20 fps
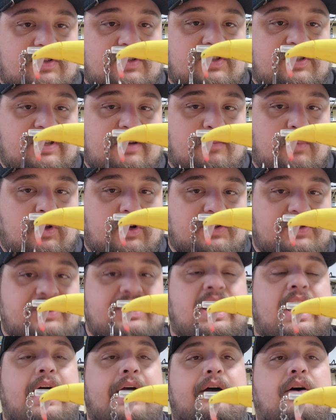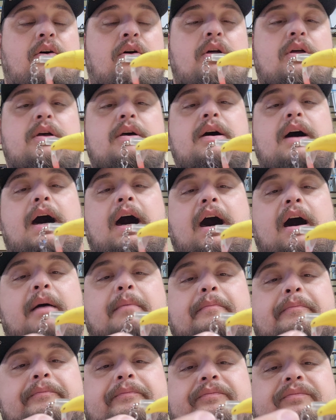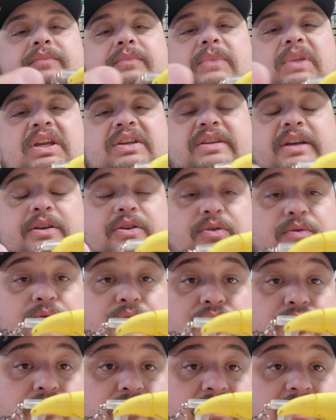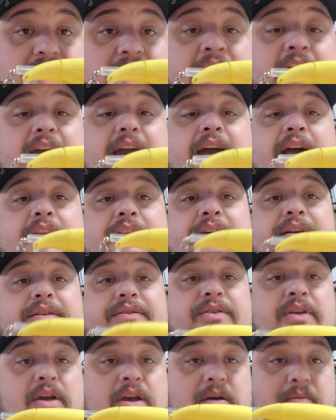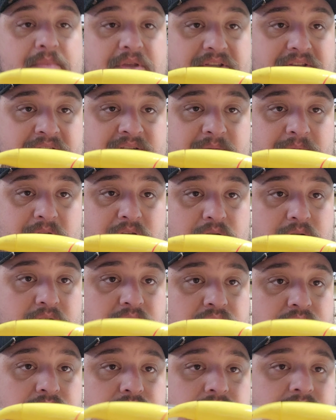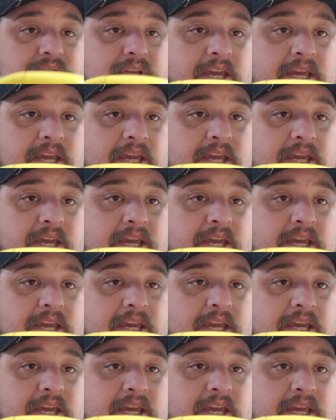similar style, because I do use the heck out of these. But this is something you can use